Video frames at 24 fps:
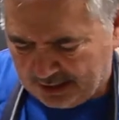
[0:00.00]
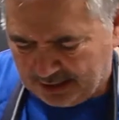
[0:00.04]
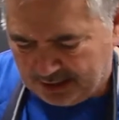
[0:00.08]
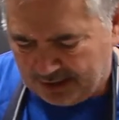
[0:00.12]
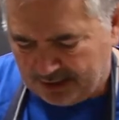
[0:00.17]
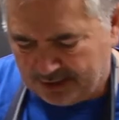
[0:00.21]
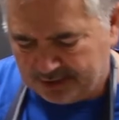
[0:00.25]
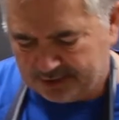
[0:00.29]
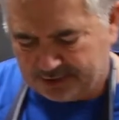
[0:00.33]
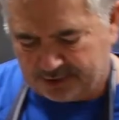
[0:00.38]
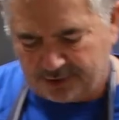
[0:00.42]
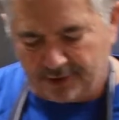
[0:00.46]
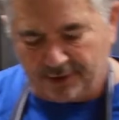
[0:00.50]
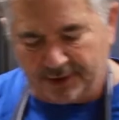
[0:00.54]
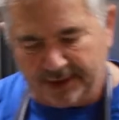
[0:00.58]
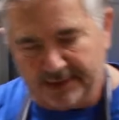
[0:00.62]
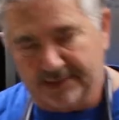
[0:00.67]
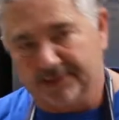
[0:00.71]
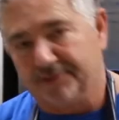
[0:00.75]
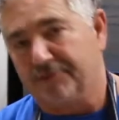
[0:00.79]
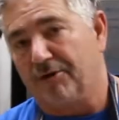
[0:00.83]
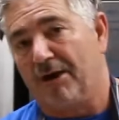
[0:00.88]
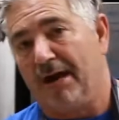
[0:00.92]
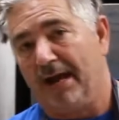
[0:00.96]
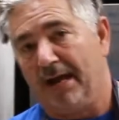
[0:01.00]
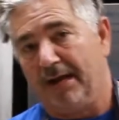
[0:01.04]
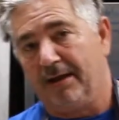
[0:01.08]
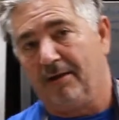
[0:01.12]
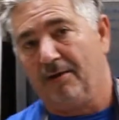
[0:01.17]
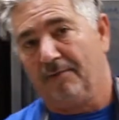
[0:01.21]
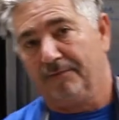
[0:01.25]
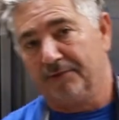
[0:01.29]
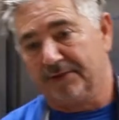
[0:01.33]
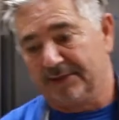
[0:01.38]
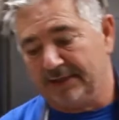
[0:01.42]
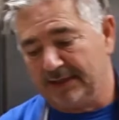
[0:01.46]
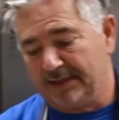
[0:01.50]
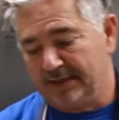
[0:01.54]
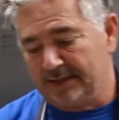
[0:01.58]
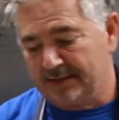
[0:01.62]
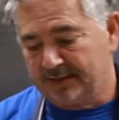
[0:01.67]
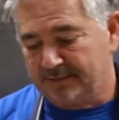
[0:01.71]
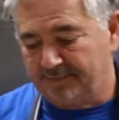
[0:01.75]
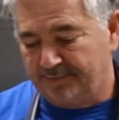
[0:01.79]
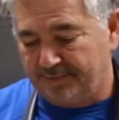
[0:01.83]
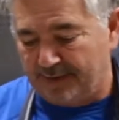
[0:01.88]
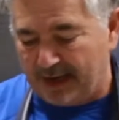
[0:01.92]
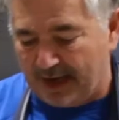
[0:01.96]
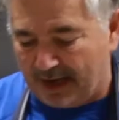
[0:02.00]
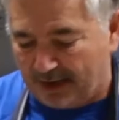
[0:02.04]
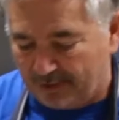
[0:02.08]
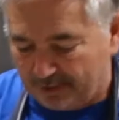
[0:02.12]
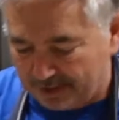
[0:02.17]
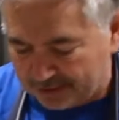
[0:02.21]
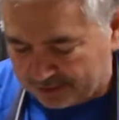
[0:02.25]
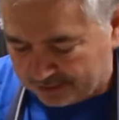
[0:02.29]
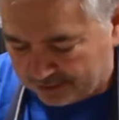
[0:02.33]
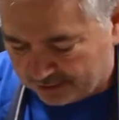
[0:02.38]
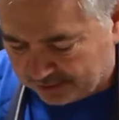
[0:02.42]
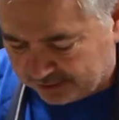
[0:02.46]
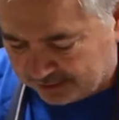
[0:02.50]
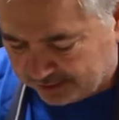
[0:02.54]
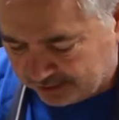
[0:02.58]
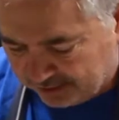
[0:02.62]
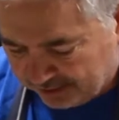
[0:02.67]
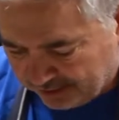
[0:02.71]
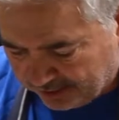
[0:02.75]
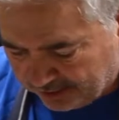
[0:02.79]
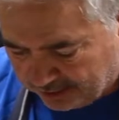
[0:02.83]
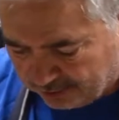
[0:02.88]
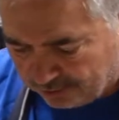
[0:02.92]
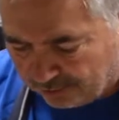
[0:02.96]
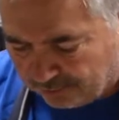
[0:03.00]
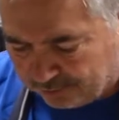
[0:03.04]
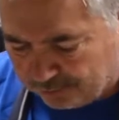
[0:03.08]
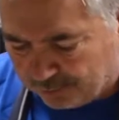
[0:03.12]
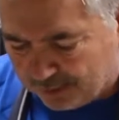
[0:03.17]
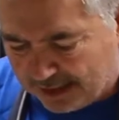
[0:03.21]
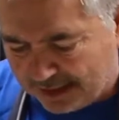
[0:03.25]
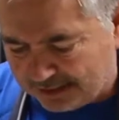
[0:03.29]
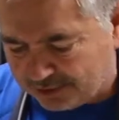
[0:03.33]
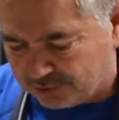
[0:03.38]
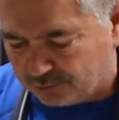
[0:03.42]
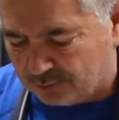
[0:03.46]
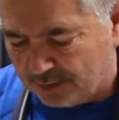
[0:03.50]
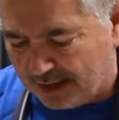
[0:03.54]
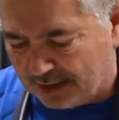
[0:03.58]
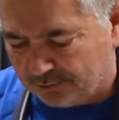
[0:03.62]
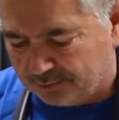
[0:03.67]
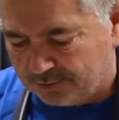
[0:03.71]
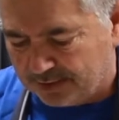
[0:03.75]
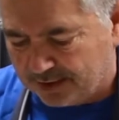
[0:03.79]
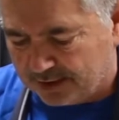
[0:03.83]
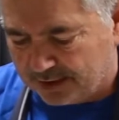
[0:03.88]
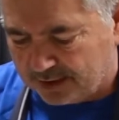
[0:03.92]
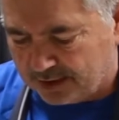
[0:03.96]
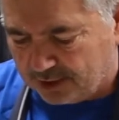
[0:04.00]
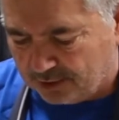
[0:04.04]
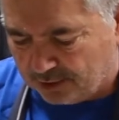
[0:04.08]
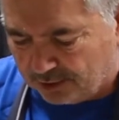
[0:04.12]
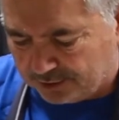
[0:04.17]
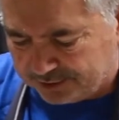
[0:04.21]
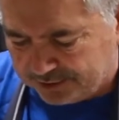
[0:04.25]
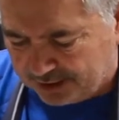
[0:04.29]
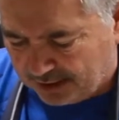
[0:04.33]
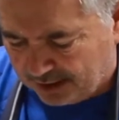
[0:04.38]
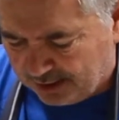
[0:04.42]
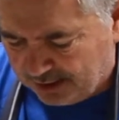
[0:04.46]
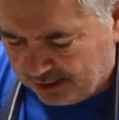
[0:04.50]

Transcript: it's not as dry obviously as flour, so it incorporates well with the ricotta.